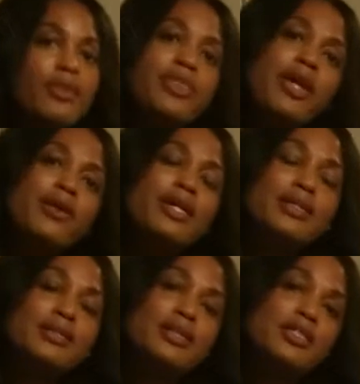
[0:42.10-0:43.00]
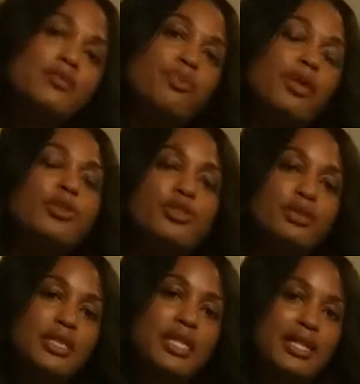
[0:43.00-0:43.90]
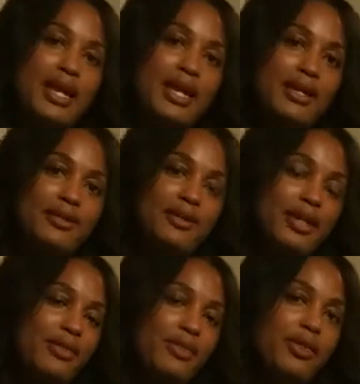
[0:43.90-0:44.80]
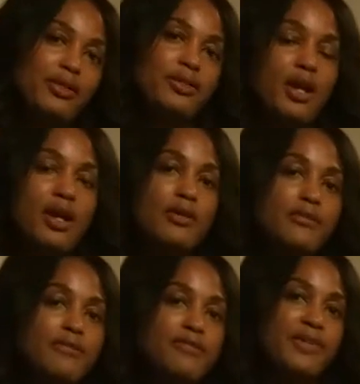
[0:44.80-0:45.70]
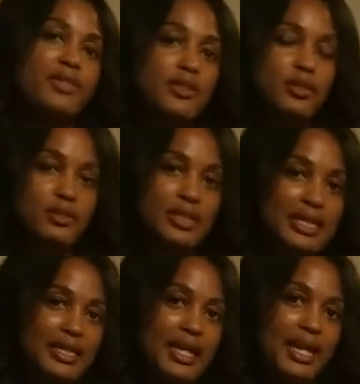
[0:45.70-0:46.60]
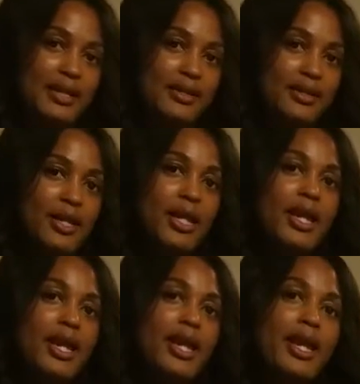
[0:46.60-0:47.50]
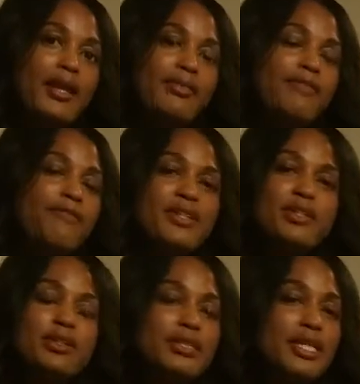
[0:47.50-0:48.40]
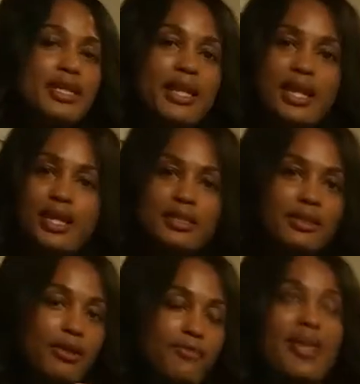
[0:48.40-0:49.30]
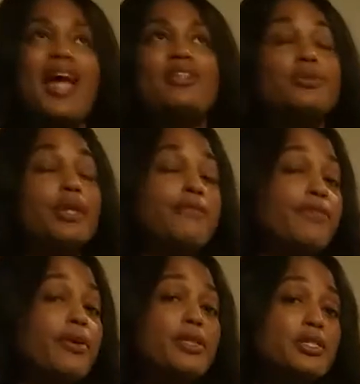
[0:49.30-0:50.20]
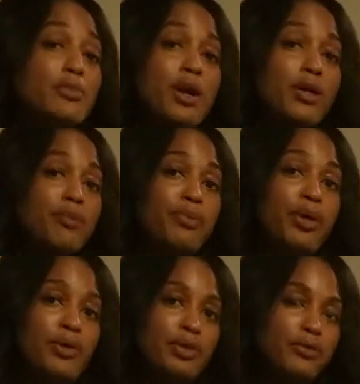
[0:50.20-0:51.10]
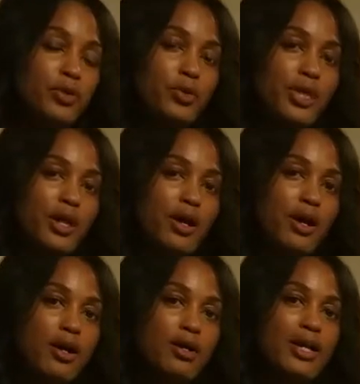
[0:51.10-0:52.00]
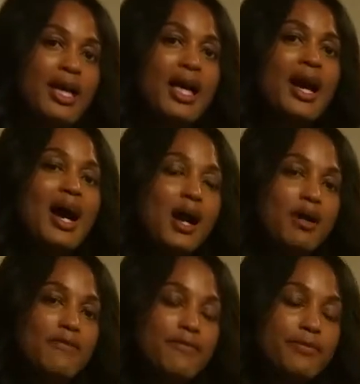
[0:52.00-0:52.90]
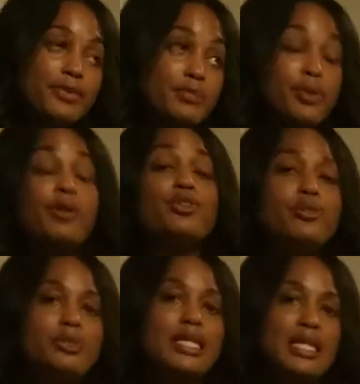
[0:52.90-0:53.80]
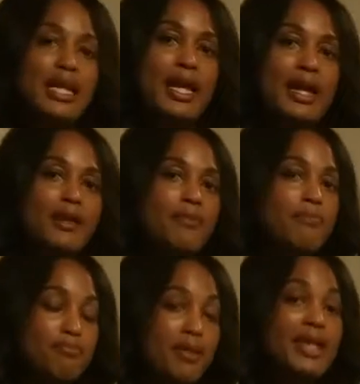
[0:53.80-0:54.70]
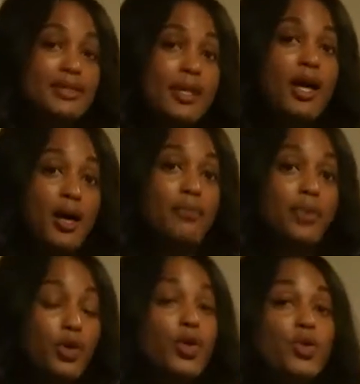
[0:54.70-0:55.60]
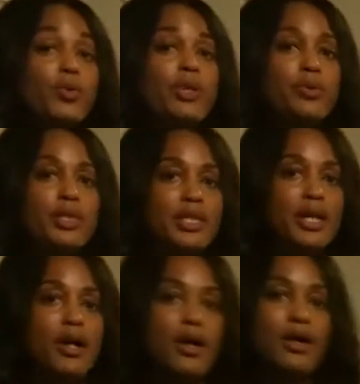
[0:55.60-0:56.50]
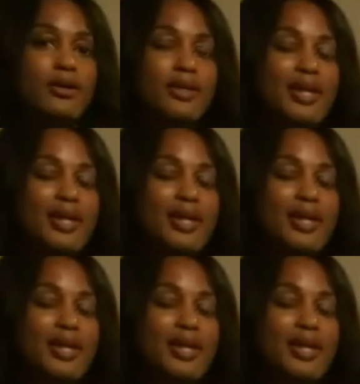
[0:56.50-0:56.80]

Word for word: There is this spiritual DNA, and then there's our physical DNA. And the physical DNA is actually a very small component of who we are. Our spiritual DNA makes up who we really are